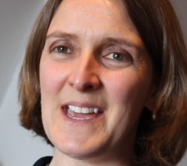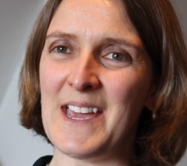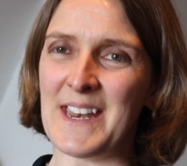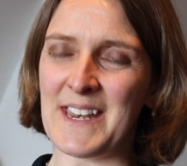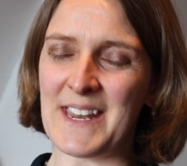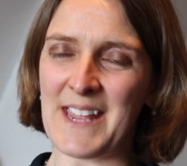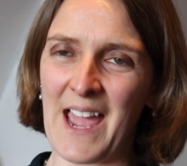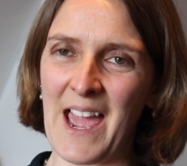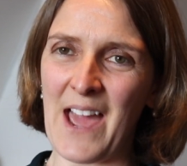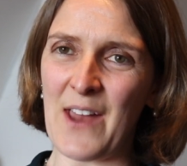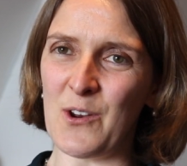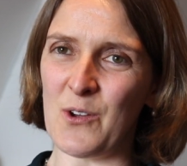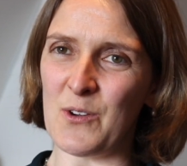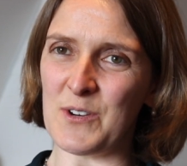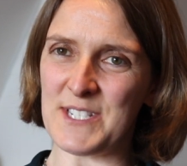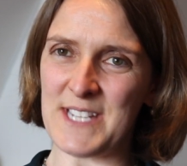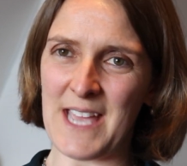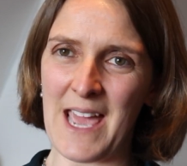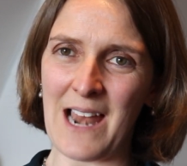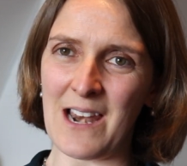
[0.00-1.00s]
and
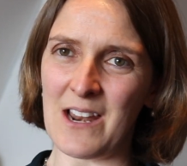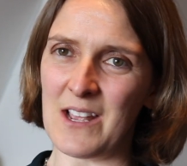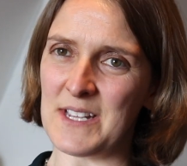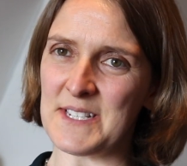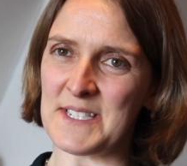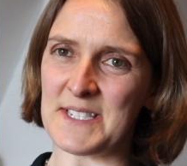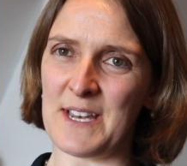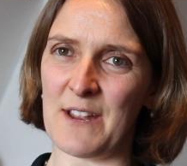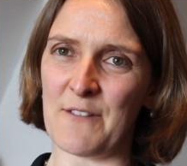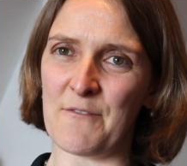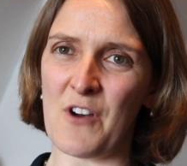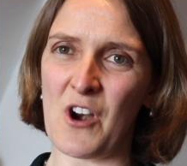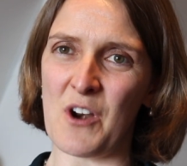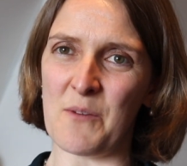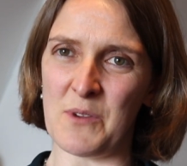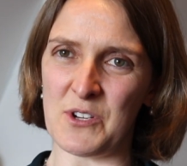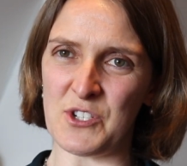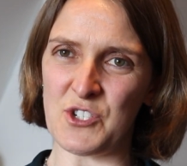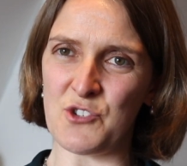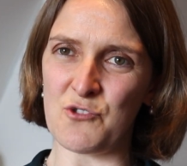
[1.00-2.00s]
cannot tell us, and I very
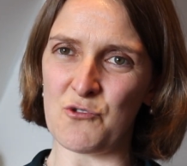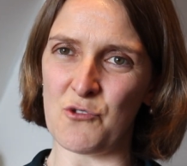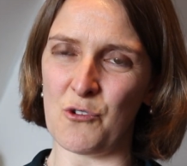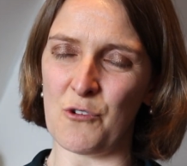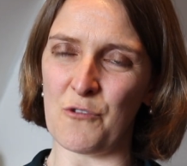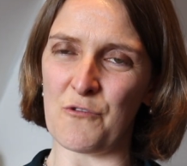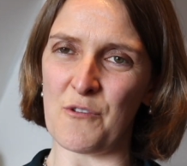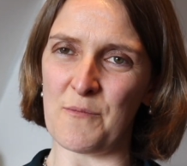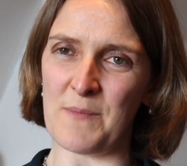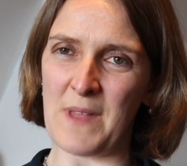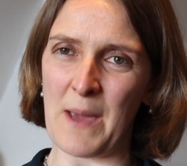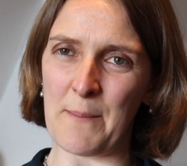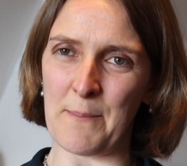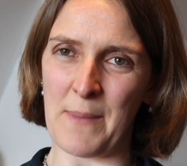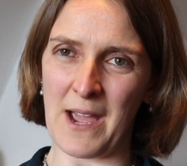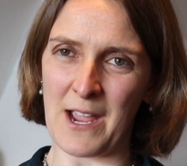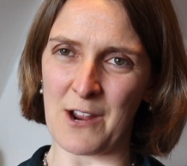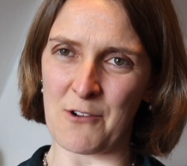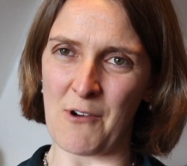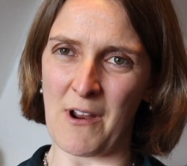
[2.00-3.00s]
much draw from that
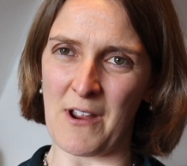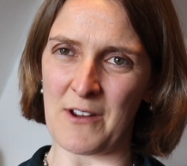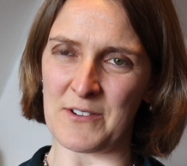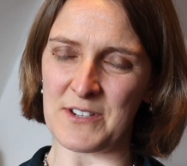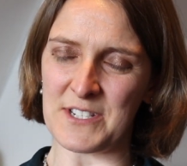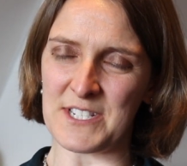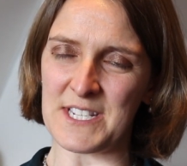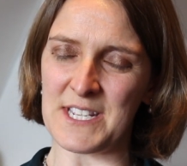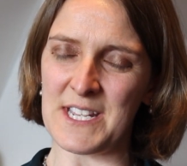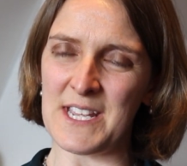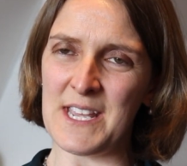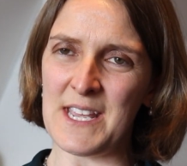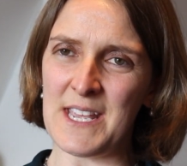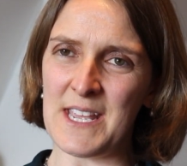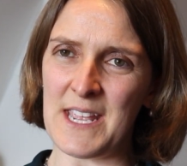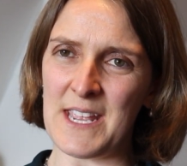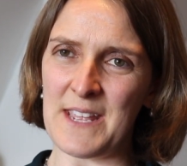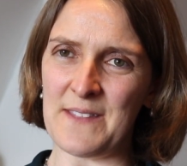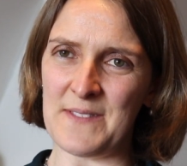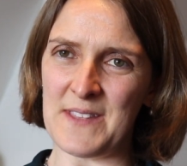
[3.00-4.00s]
background
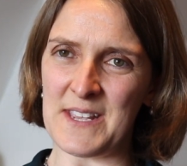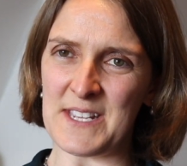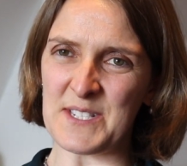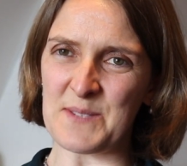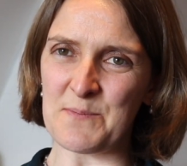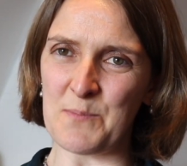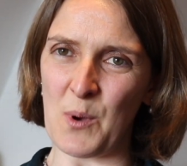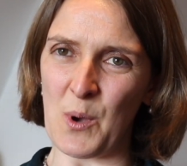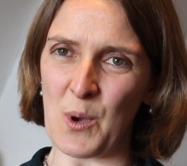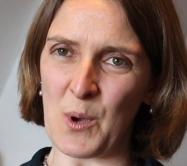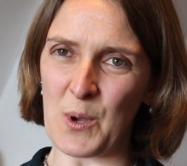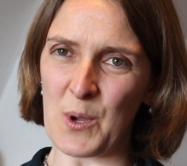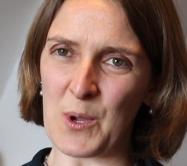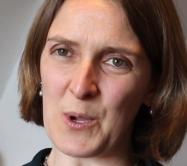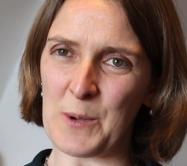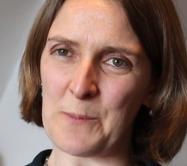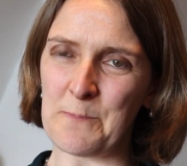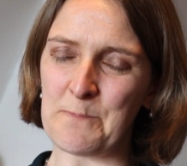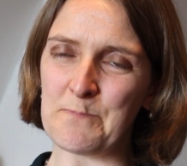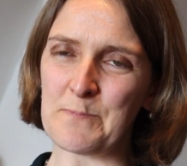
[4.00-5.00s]
in this book.
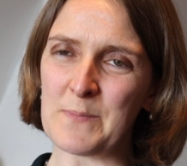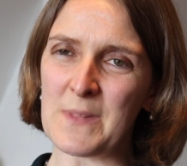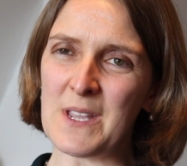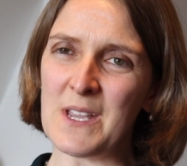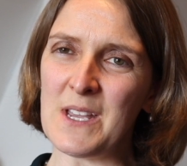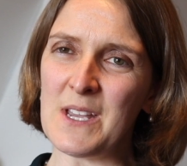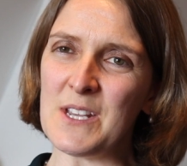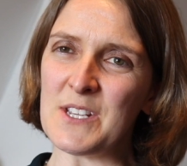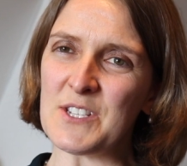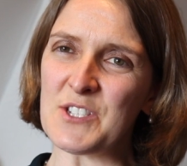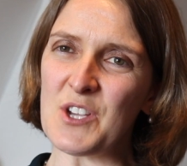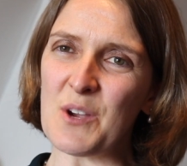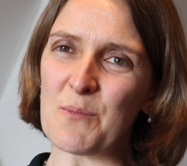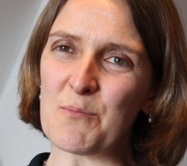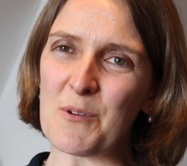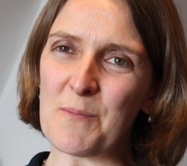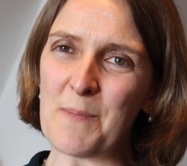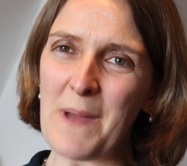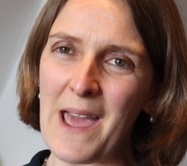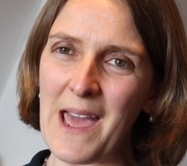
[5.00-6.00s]
So
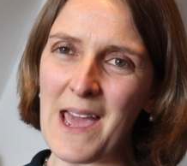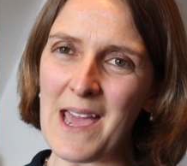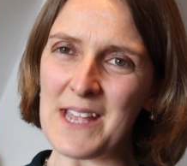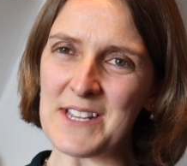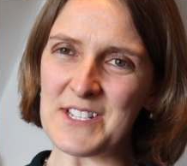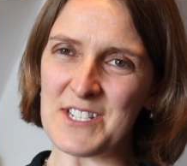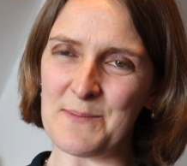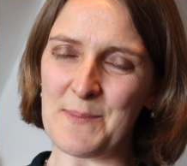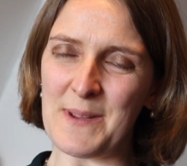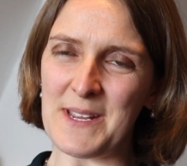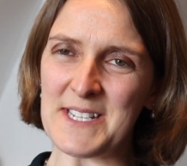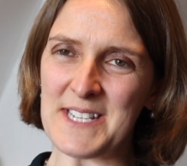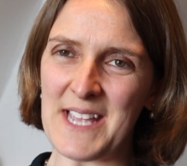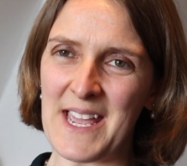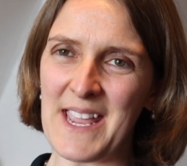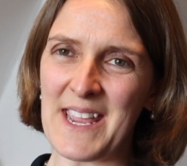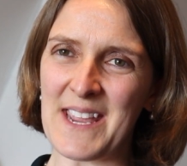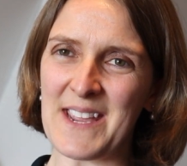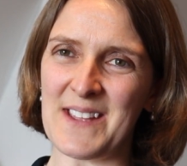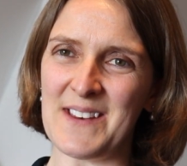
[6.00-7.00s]
prepare to be
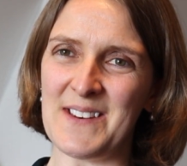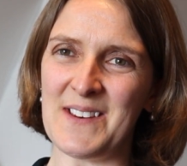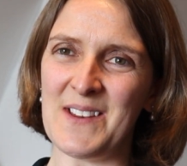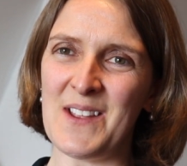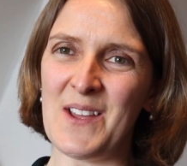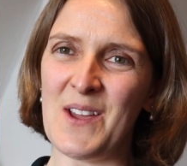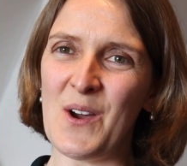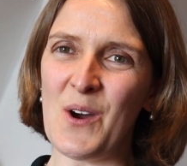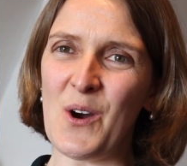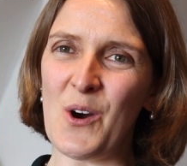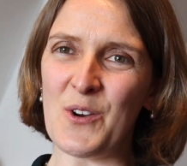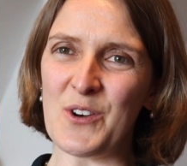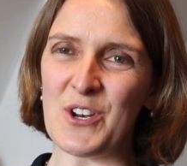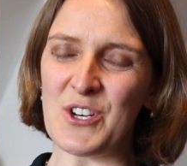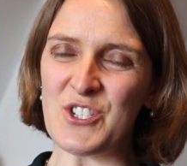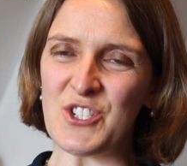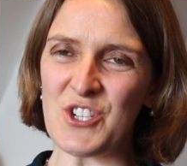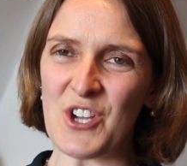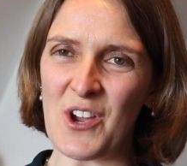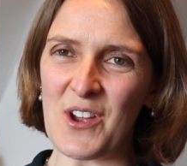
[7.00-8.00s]
taken on
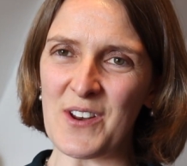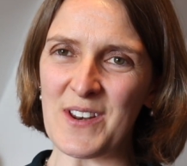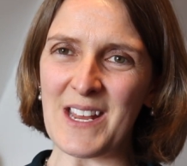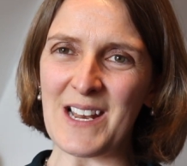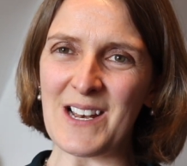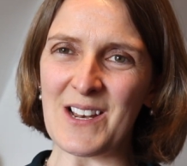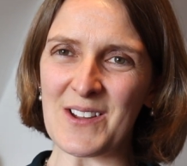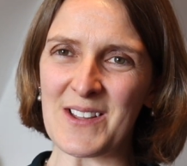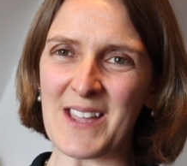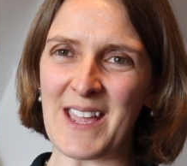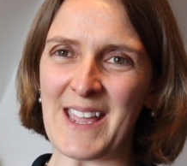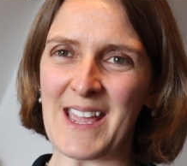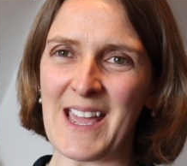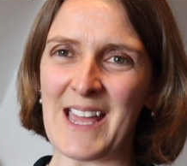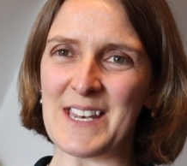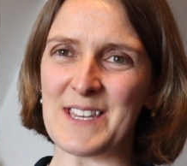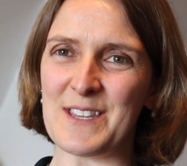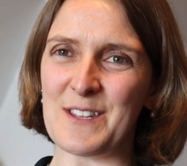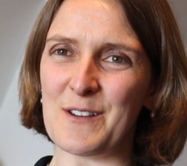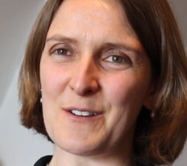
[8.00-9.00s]
a journey looking
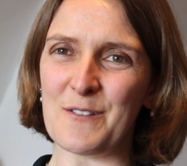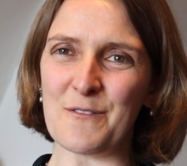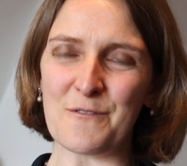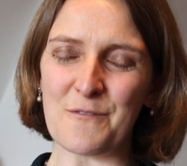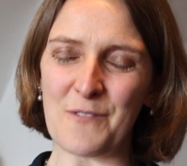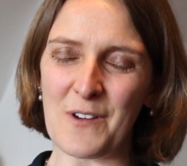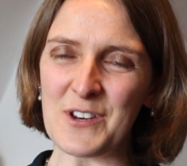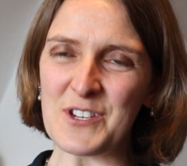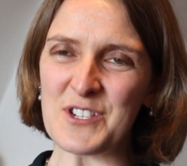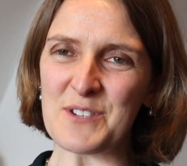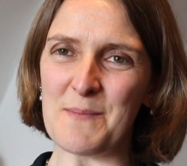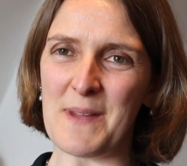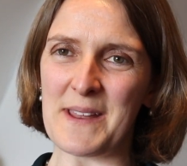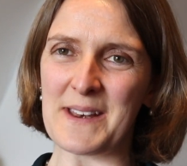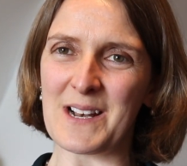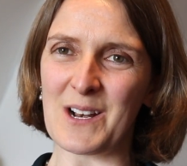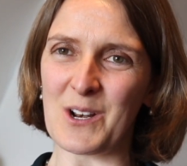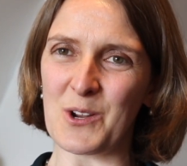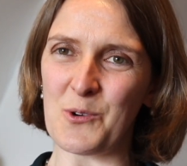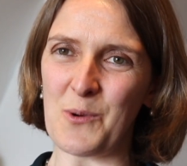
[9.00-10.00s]
at the fundamental